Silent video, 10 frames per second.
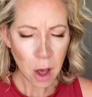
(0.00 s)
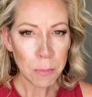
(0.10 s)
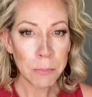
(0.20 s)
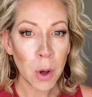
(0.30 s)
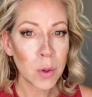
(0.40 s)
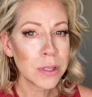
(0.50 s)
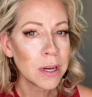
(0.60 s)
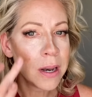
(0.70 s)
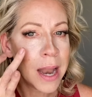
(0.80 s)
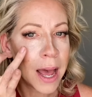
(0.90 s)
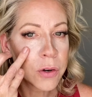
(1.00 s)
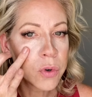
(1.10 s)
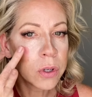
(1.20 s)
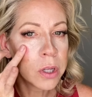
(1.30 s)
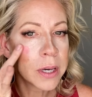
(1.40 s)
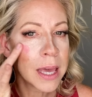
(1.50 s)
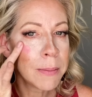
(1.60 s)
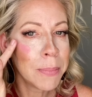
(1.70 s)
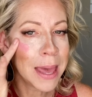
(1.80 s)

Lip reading: most natural looking